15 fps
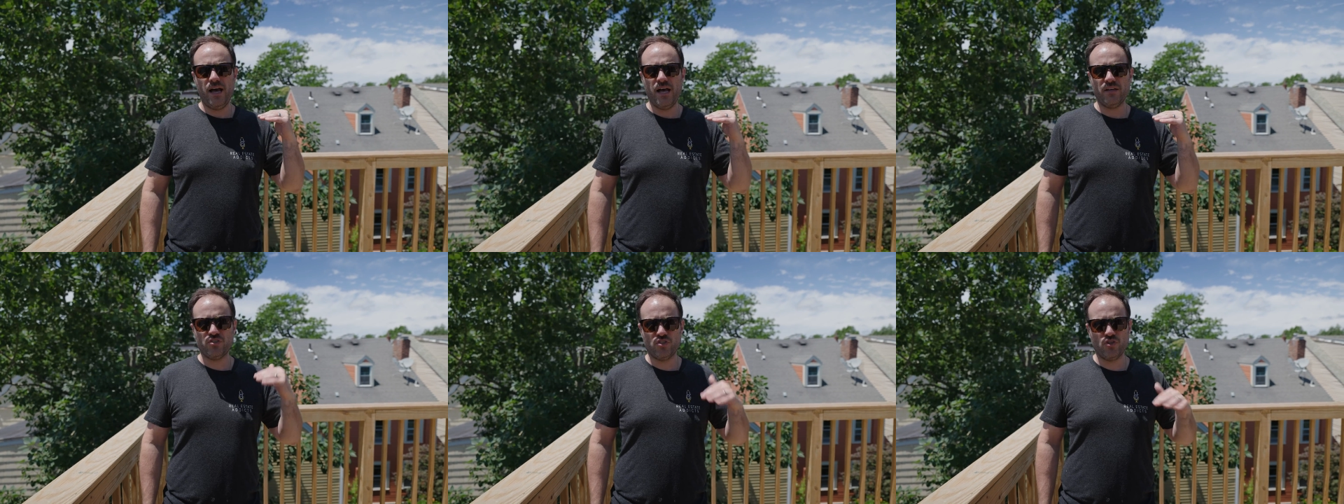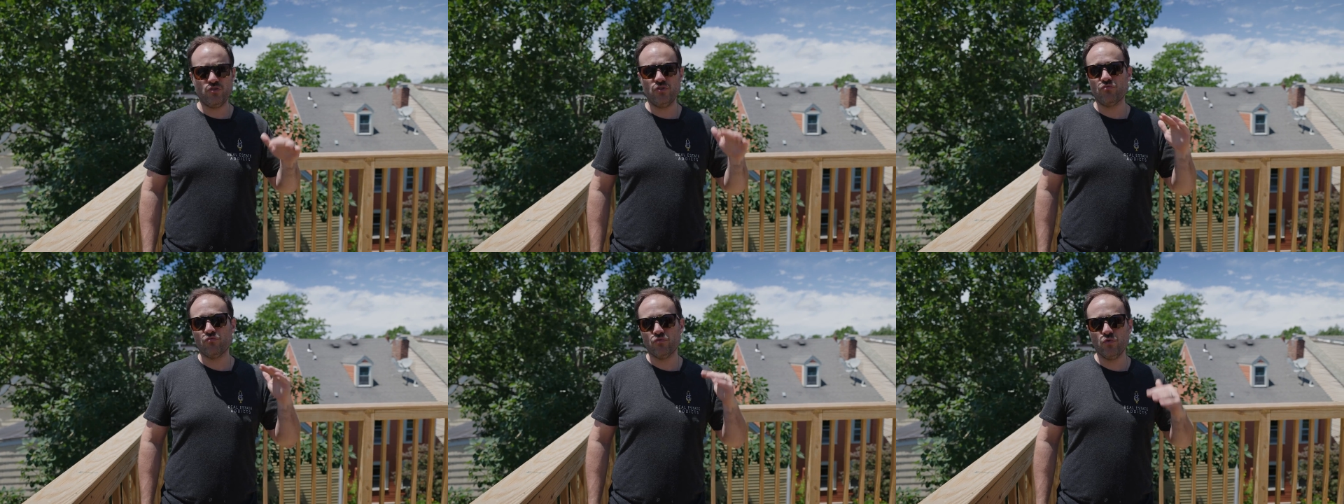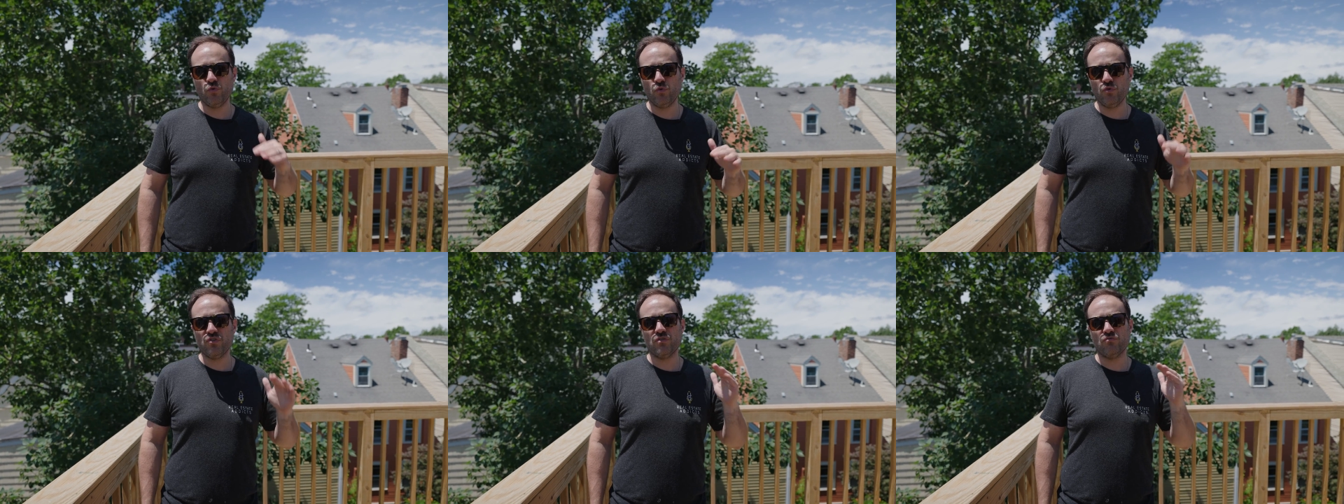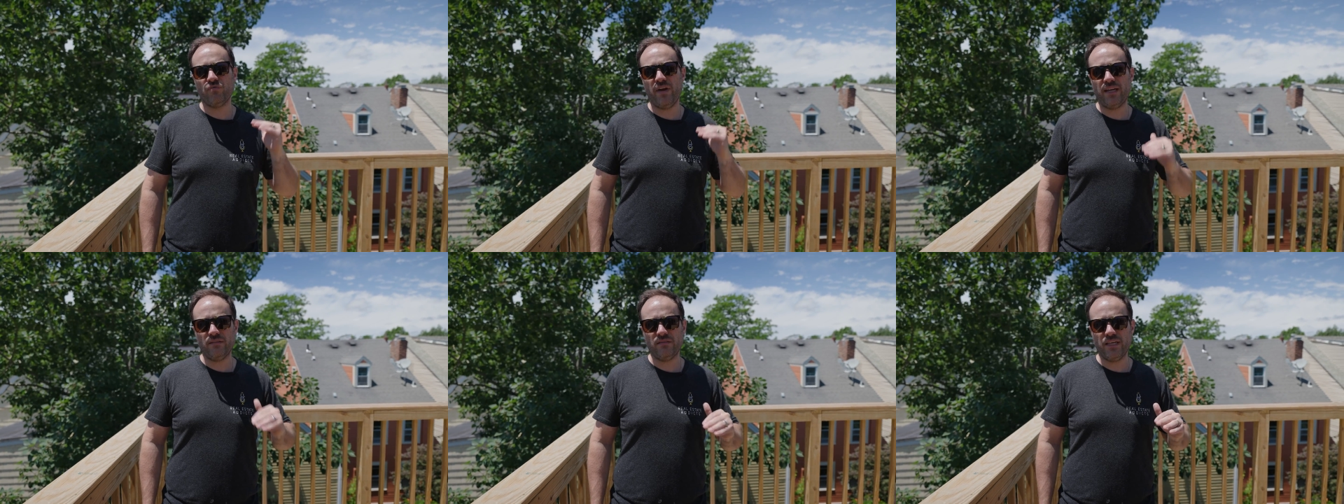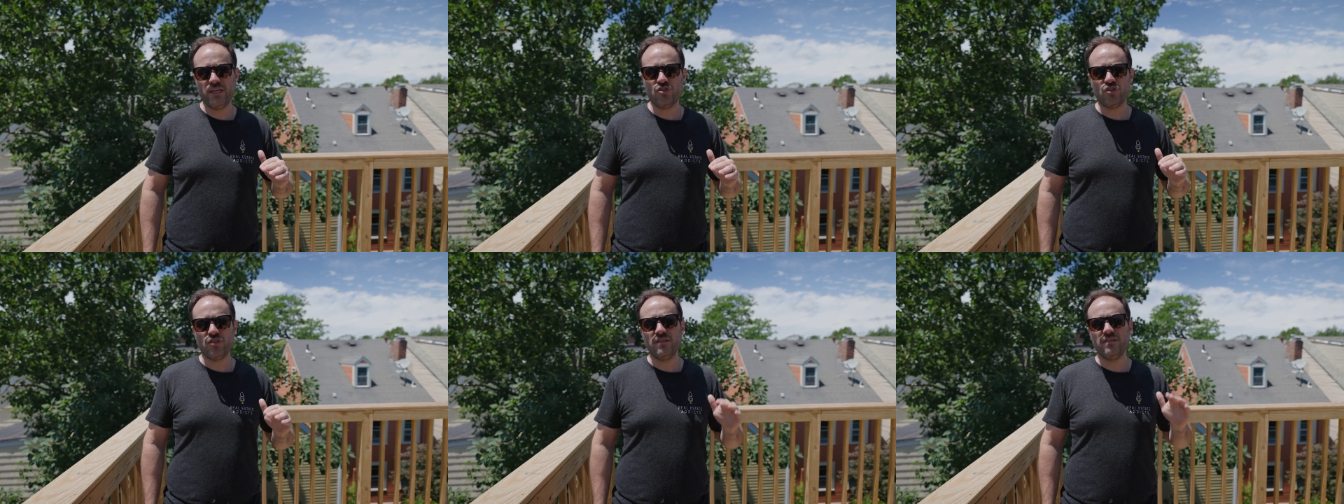certain rules and
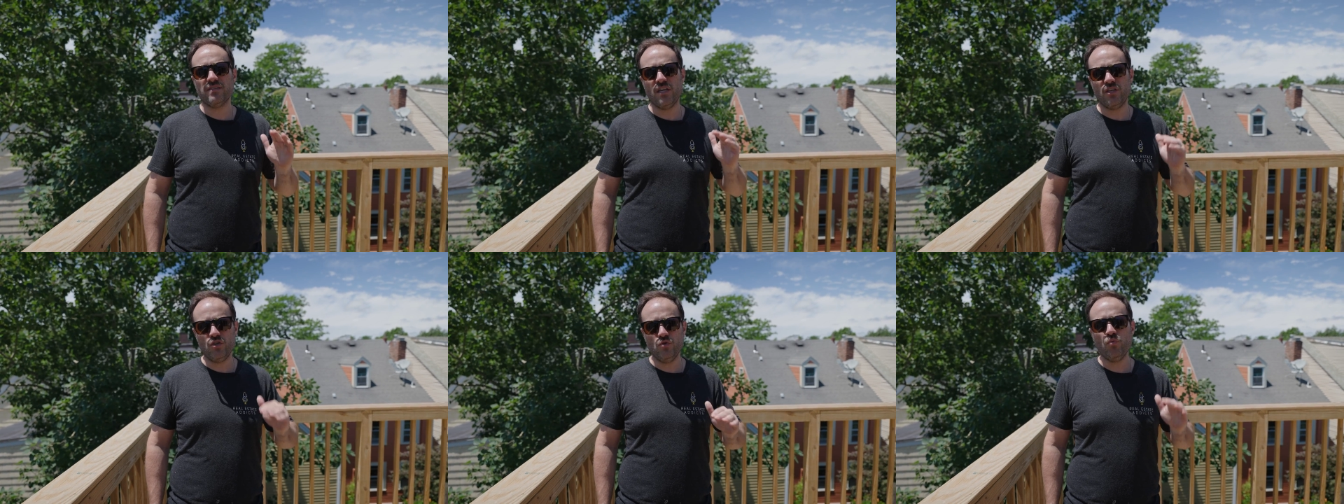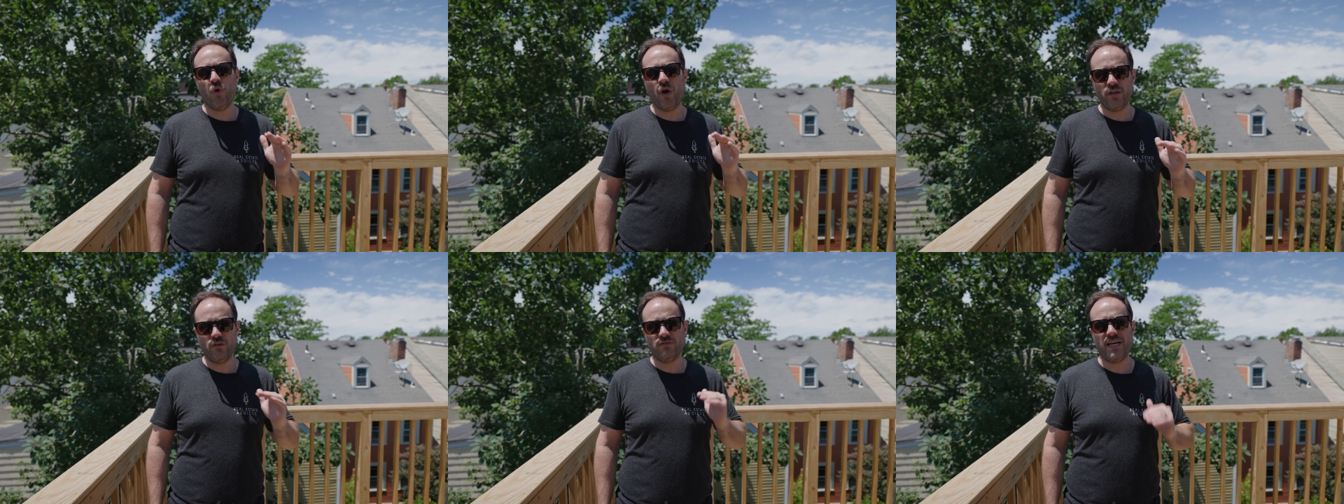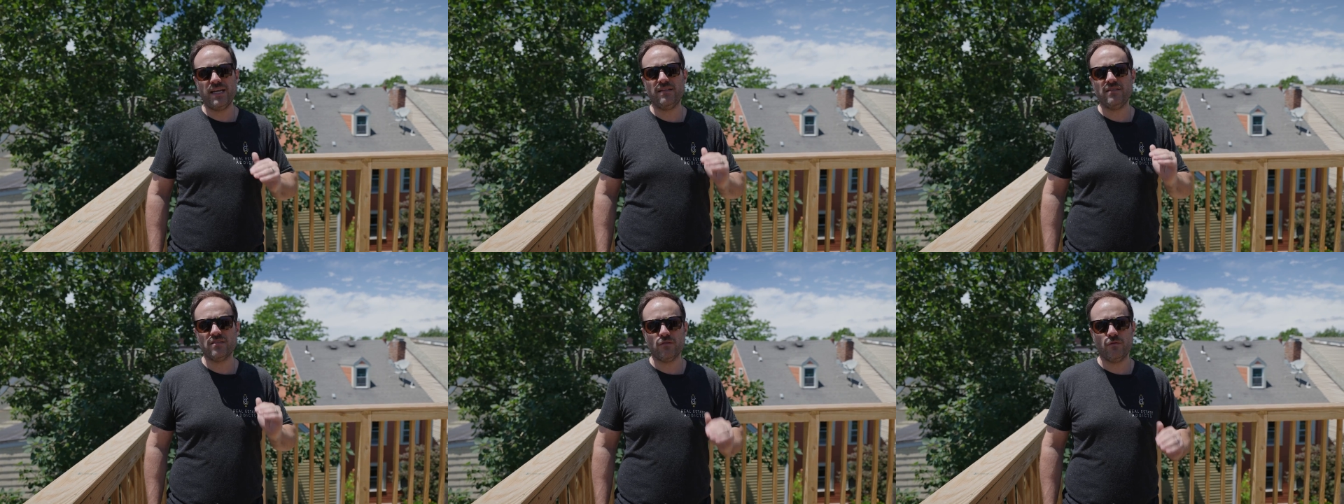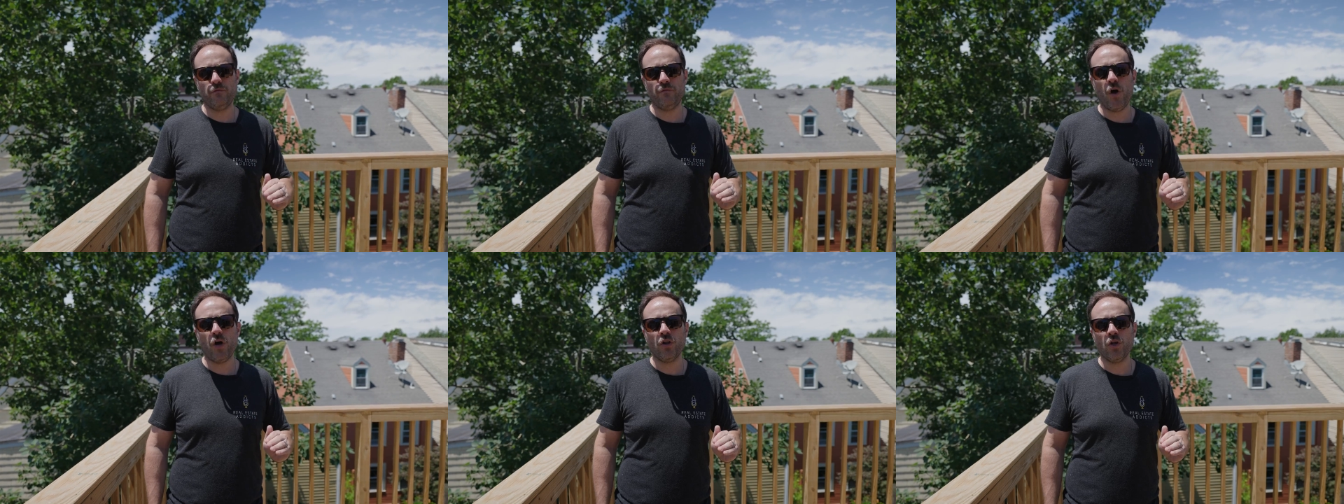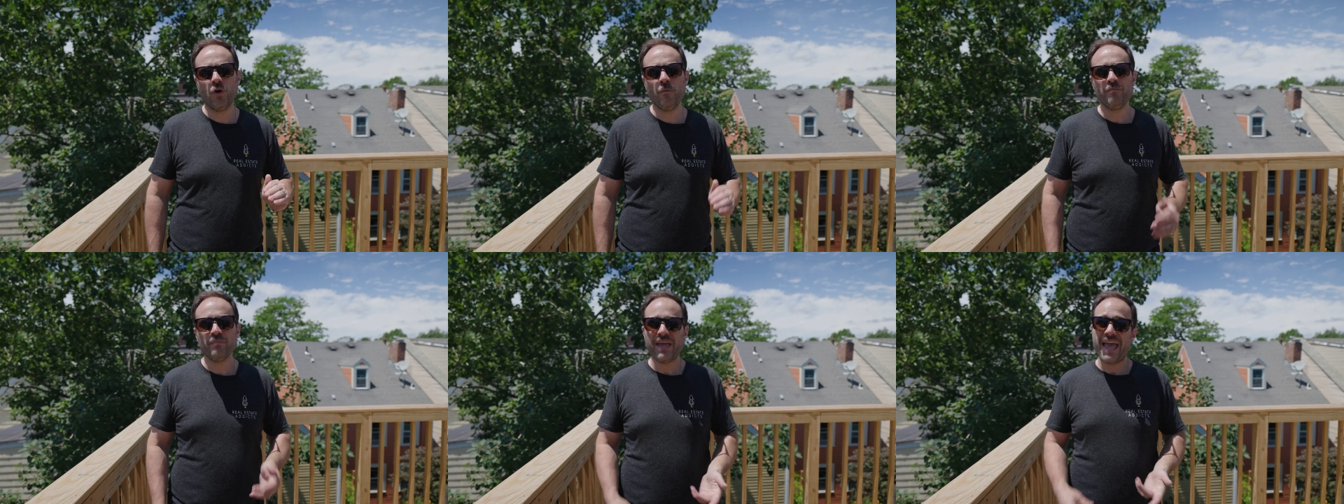regulations that you want your tenants to follow.